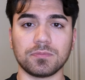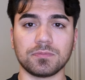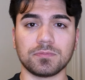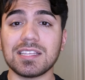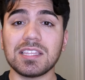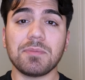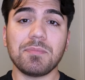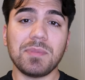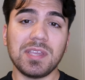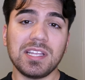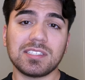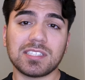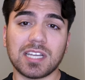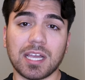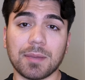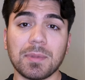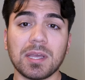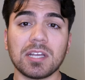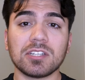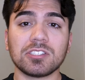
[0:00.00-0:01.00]
In the
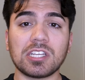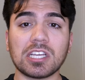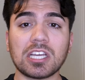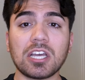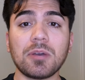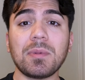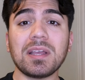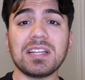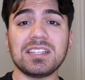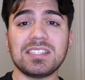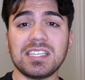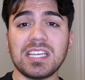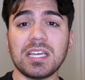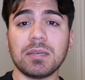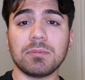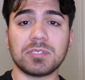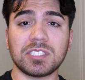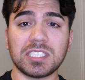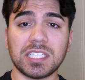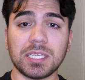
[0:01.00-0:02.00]
meantime, check out my
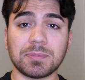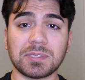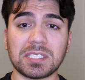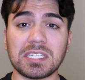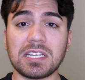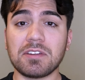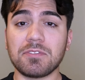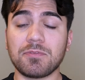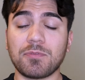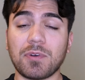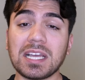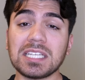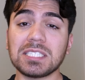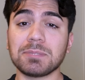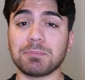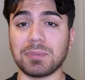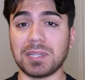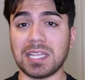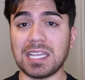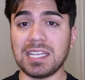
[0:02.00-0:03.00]
DM tips and
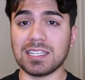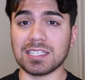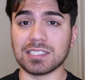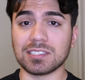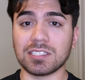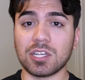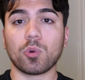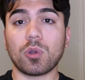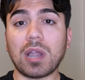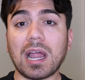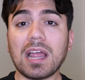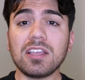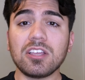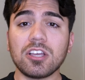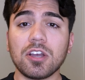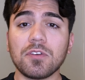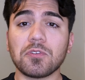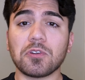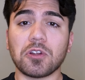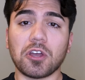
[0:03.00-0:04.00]
advice playlist where I
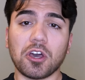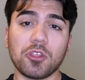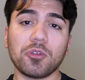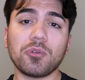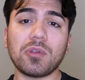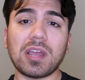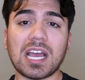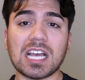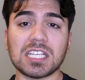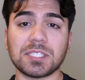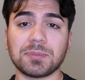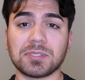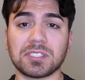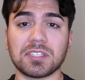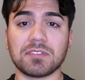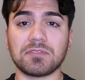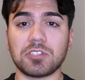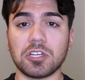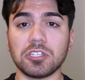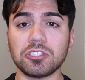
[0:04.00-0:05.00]
cover other aspects
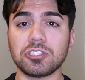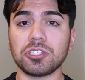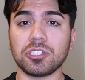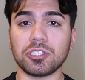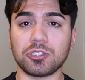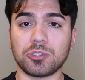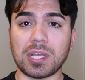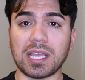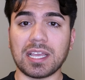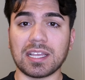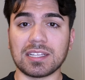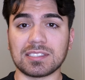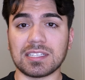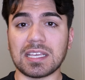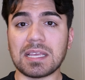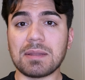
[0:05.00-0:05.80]
of Dungeons & Dragons